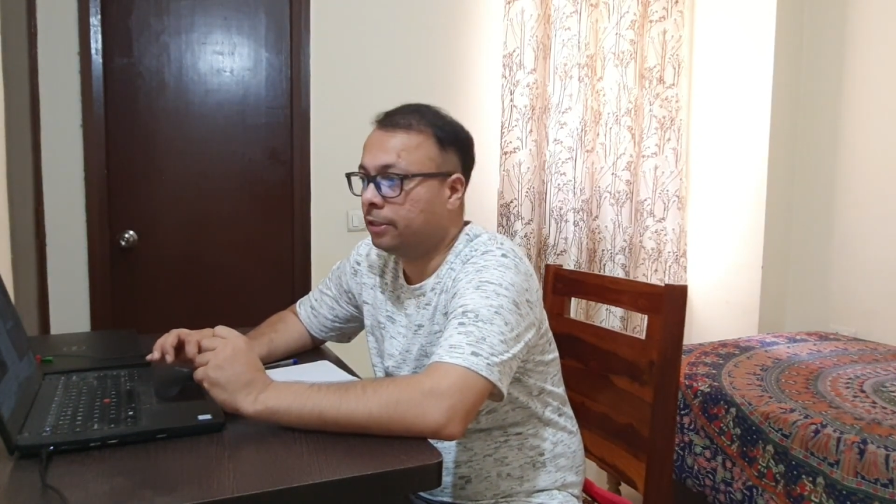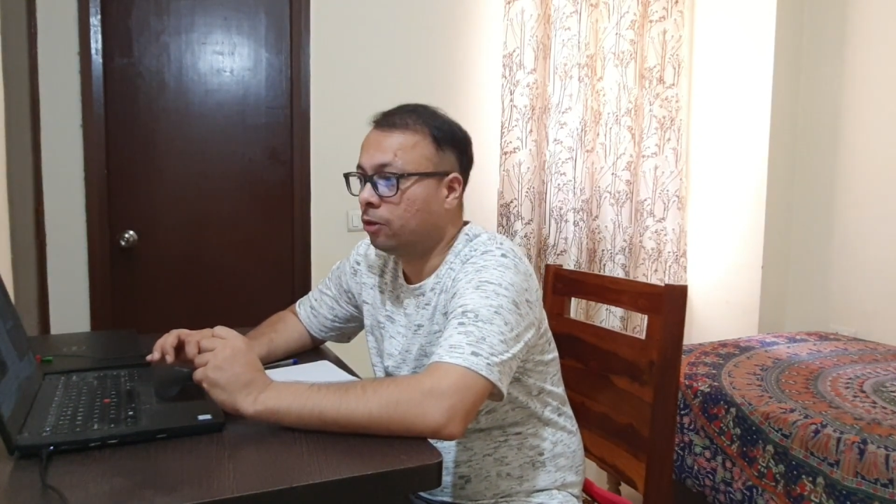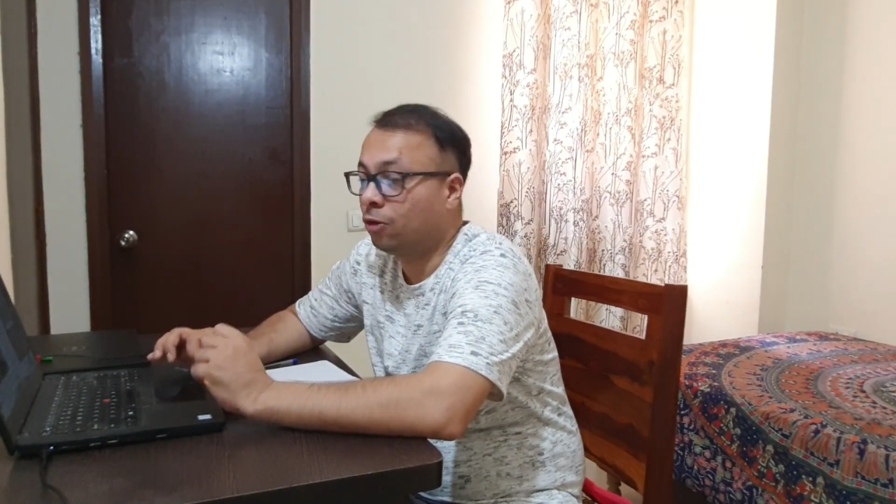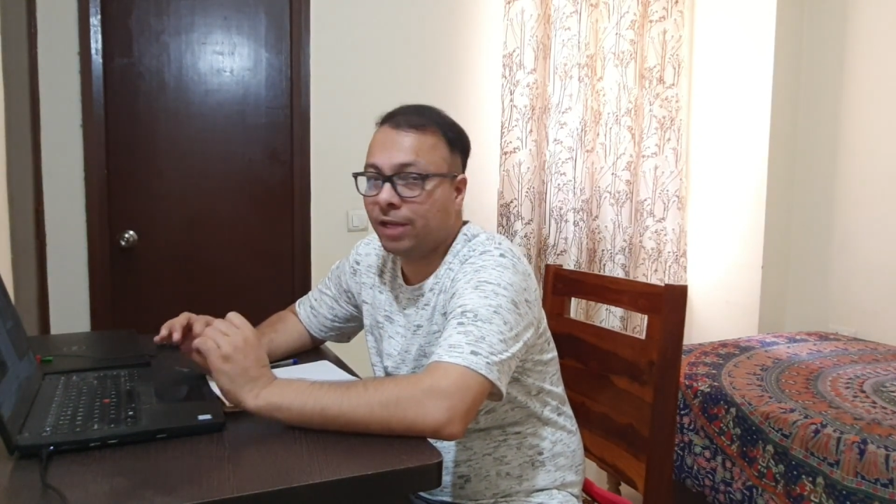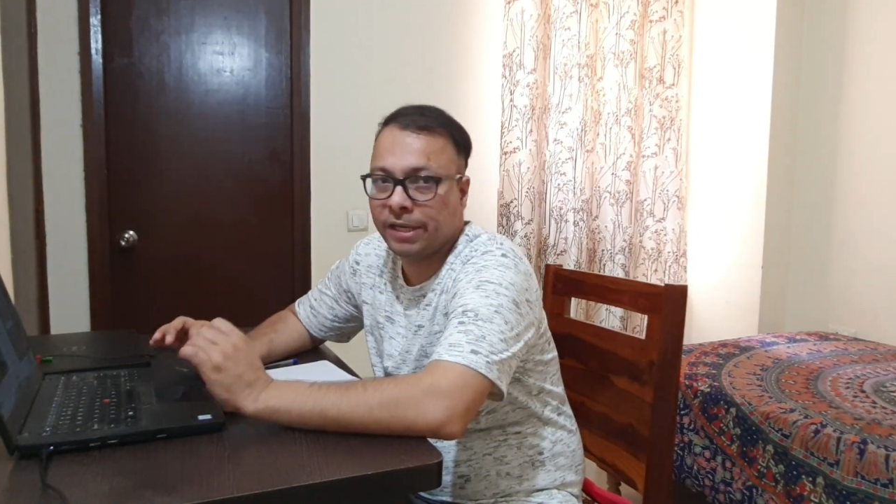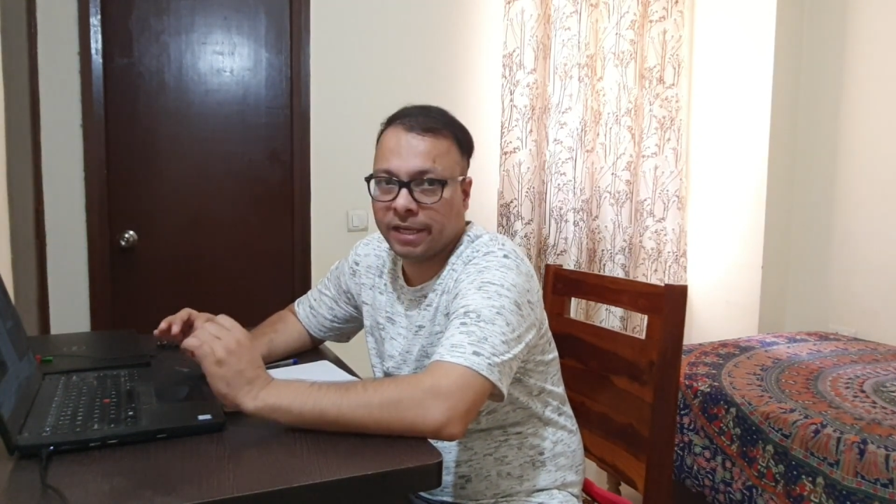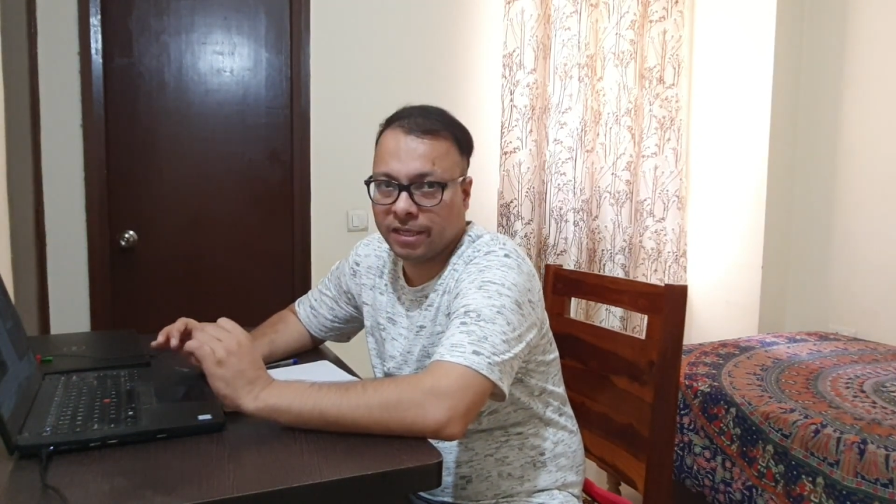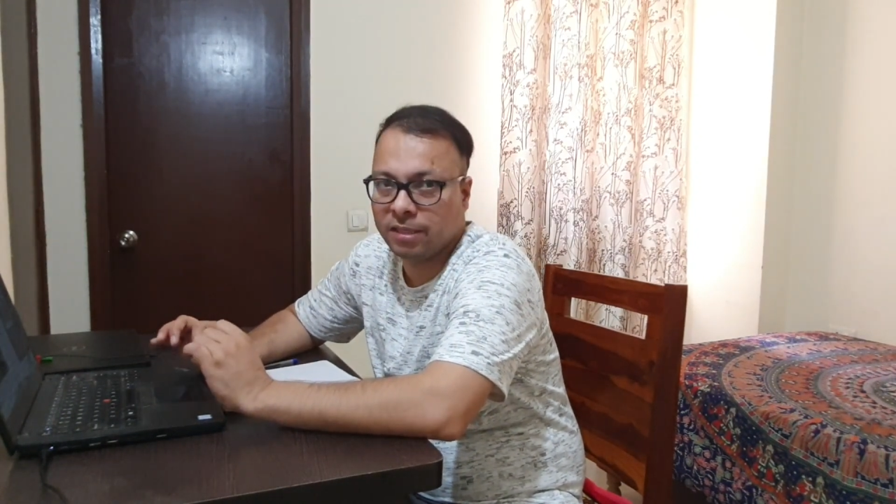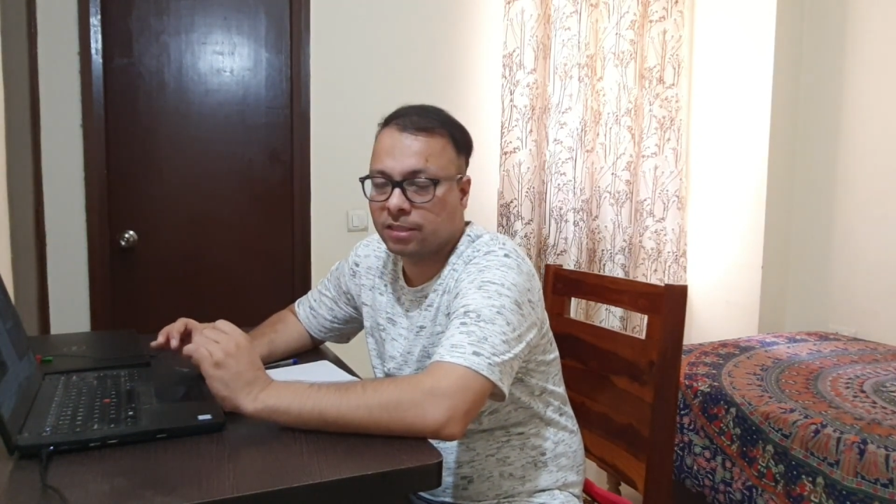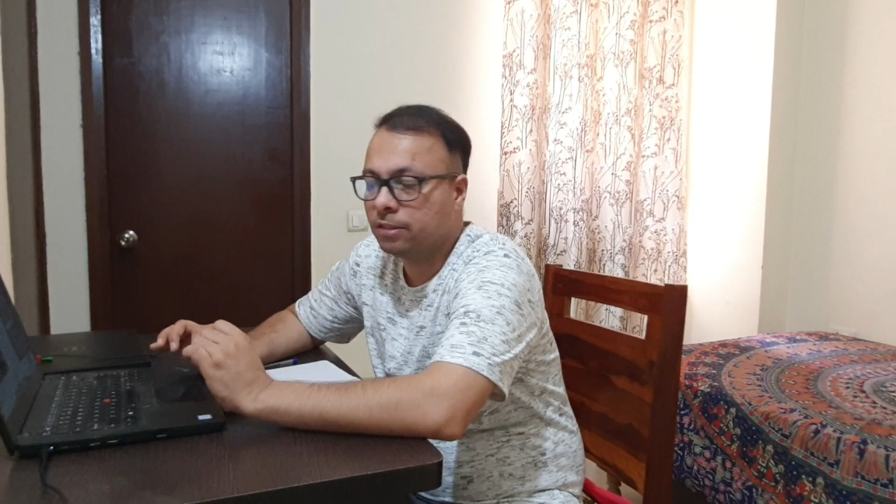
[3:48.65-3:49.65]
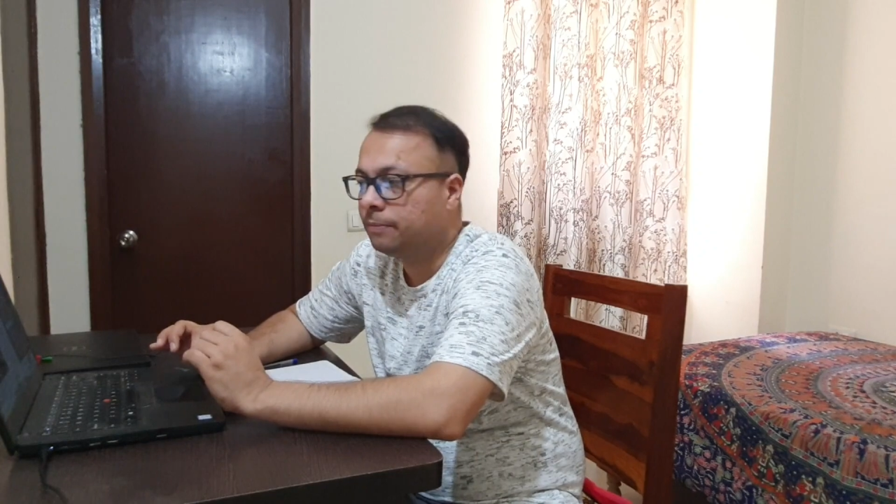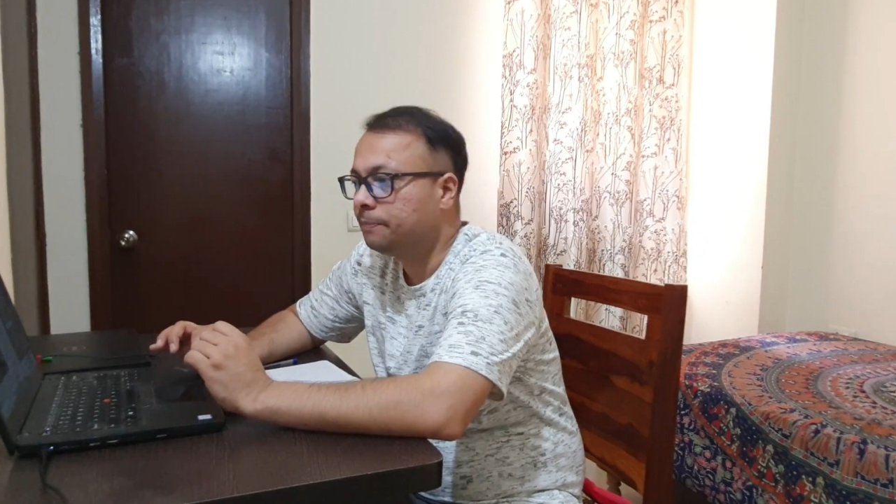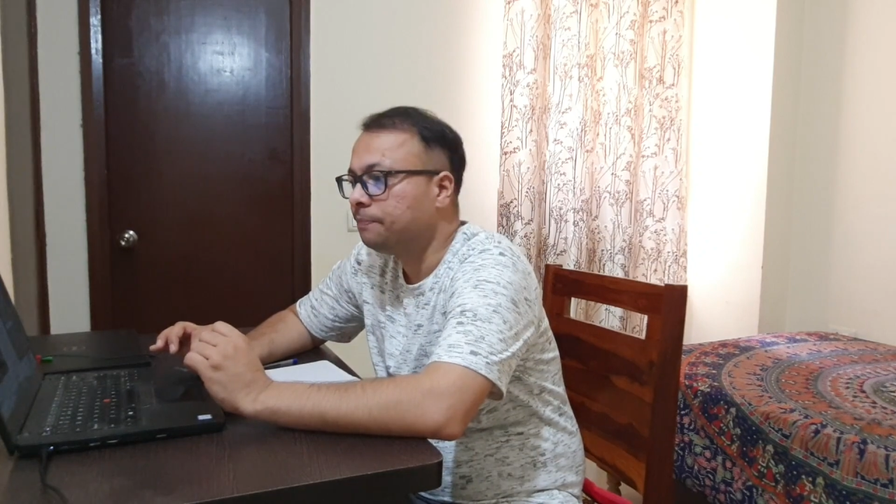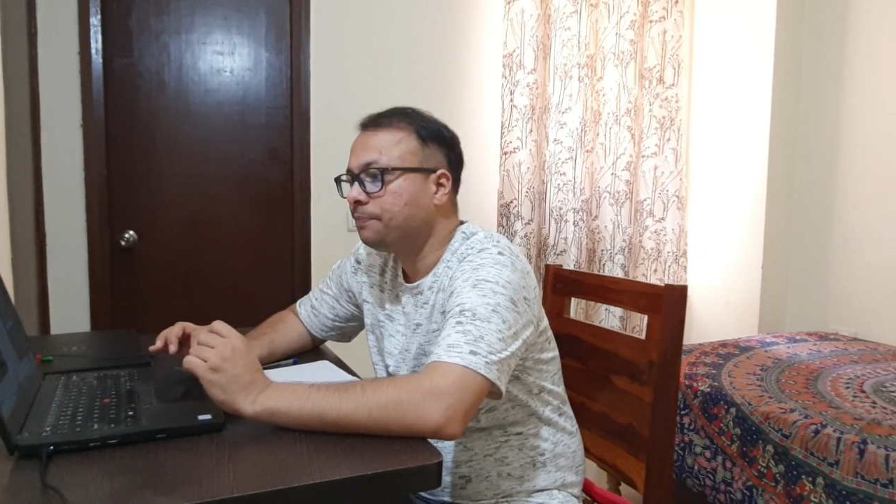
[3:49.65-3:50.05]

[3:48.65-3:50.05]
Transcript: online edition.